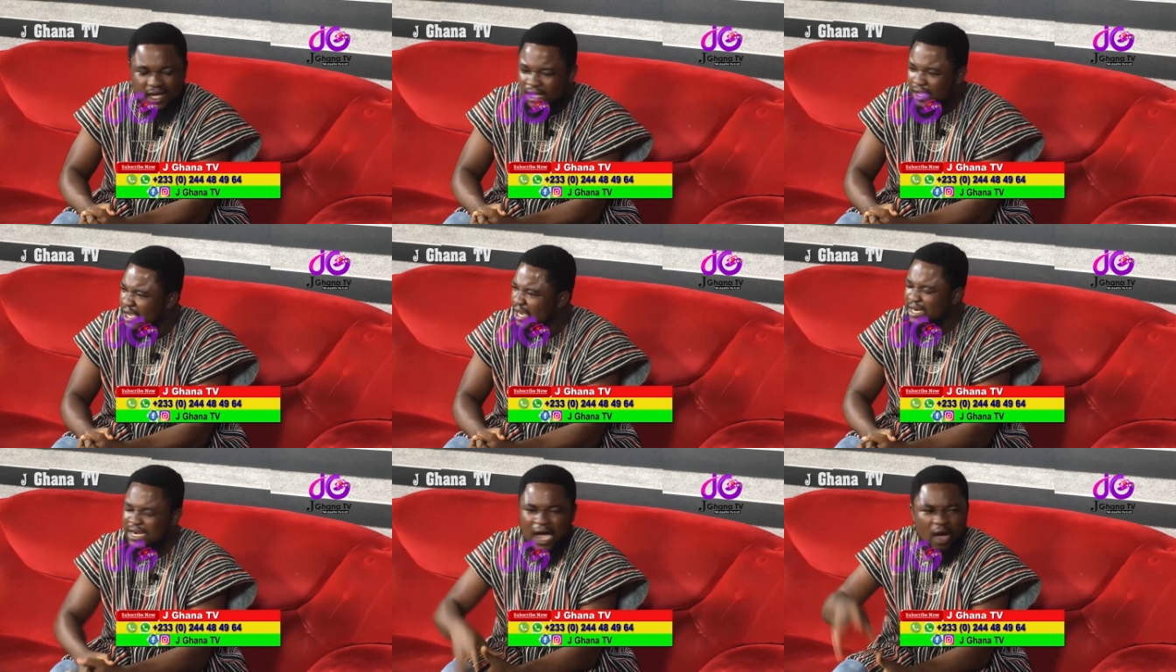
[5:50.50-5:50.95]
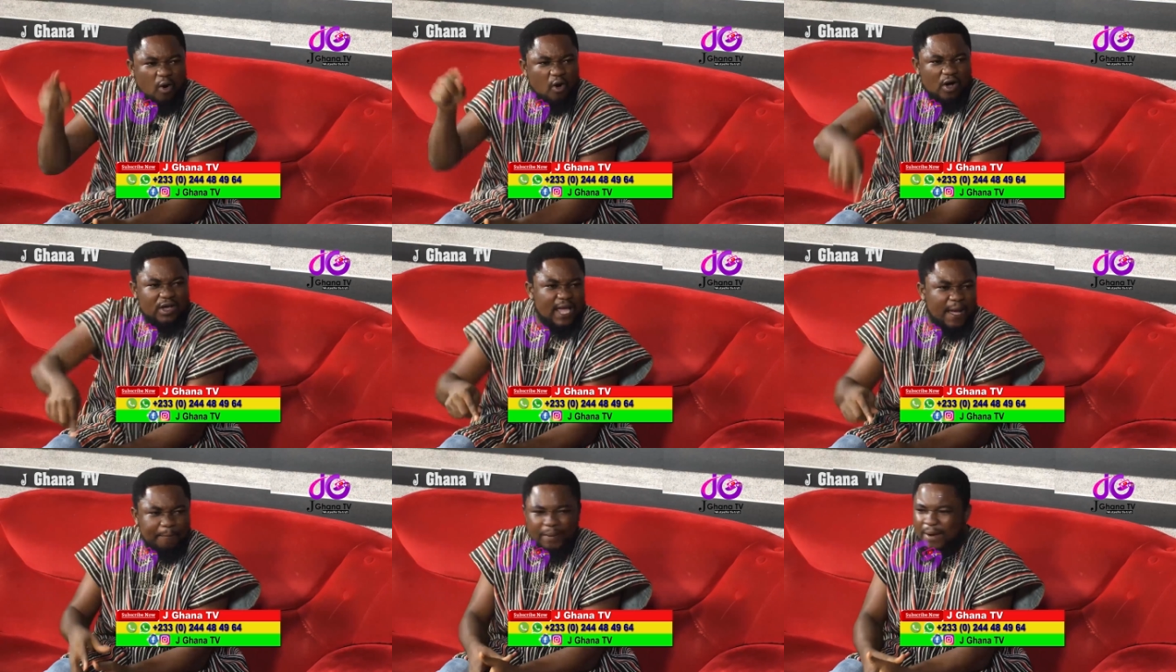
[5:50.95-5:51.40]
Now,
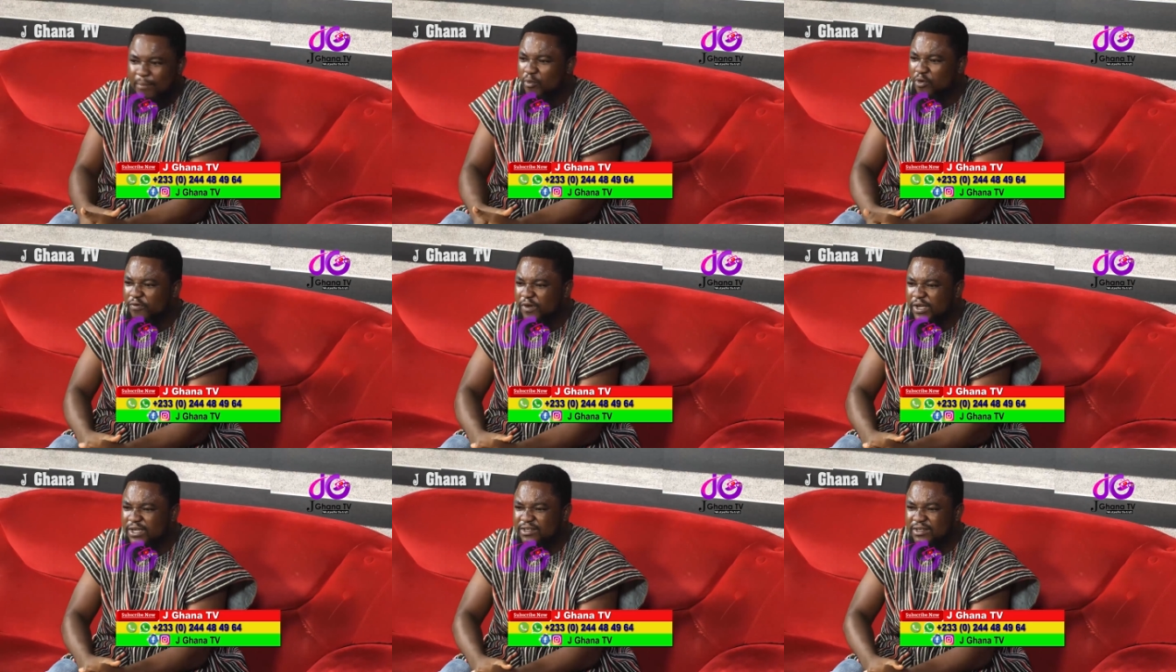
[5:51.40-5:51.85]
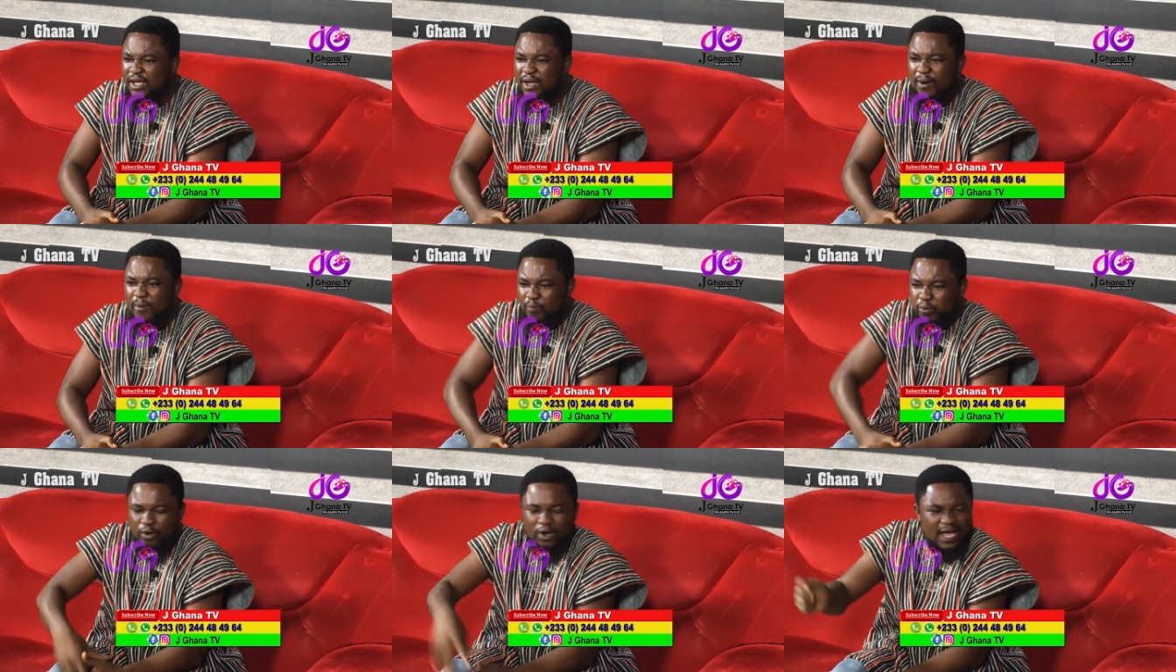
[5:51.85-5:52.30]
ye per movie
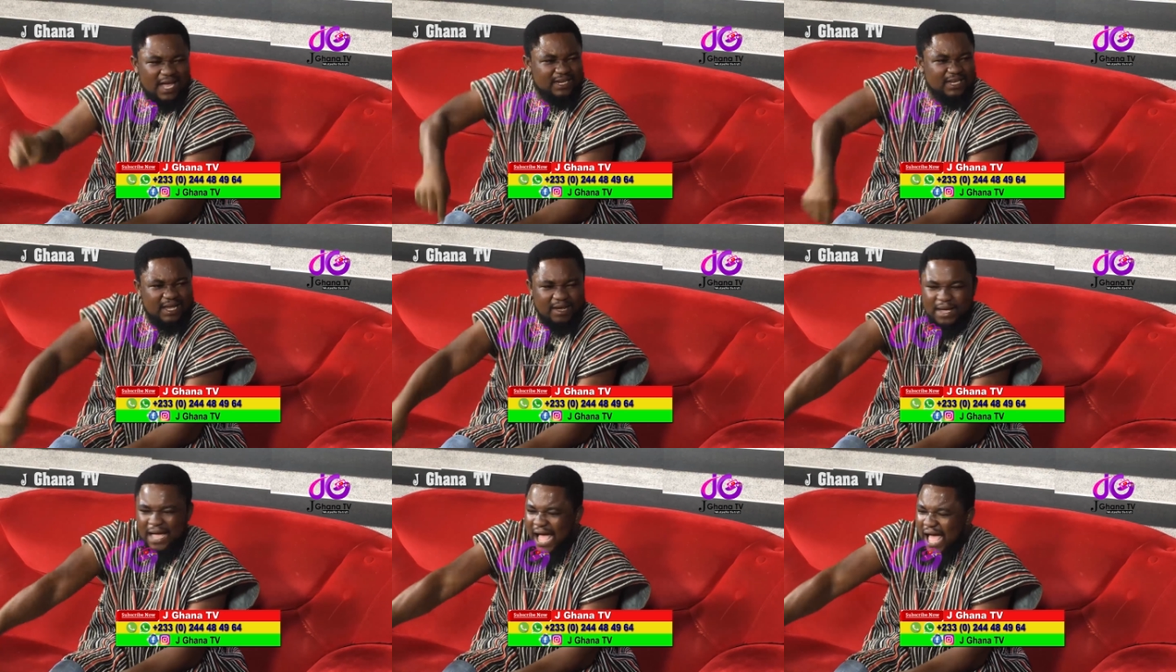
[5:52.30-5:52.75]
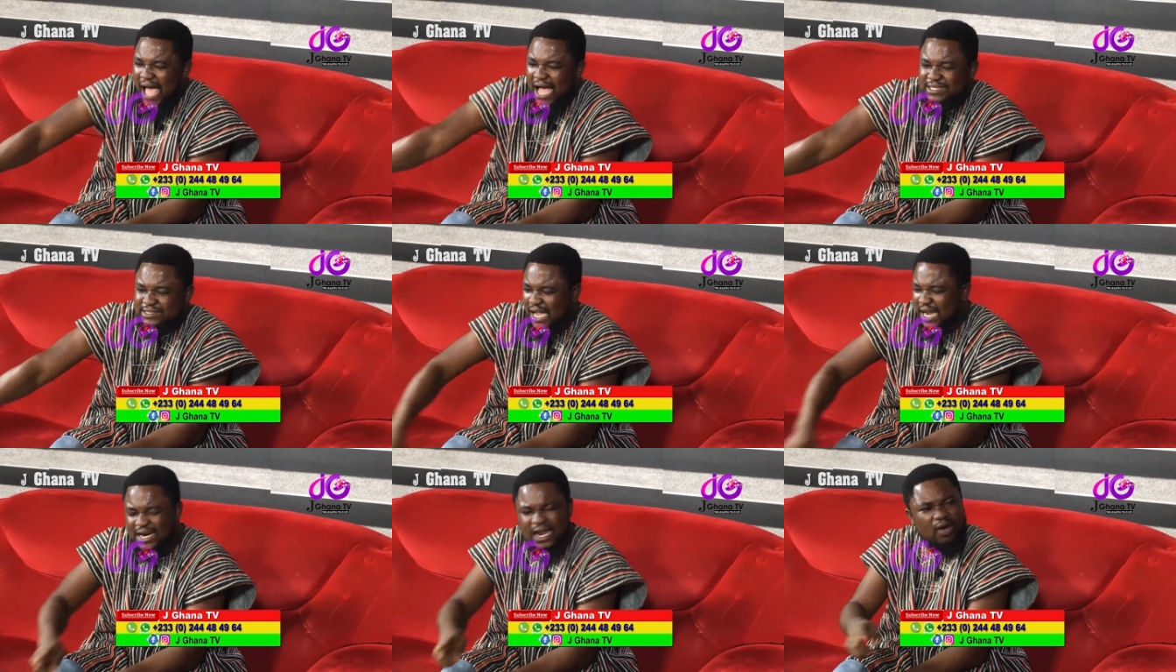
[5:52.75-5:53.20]

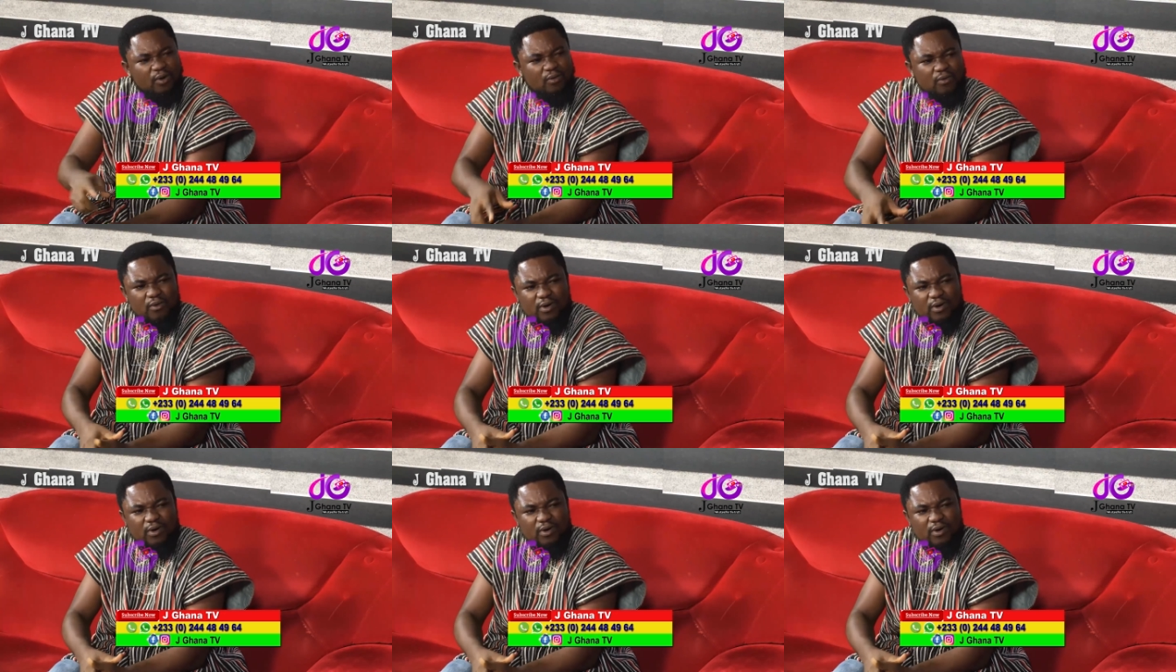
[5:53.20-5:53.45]
actor now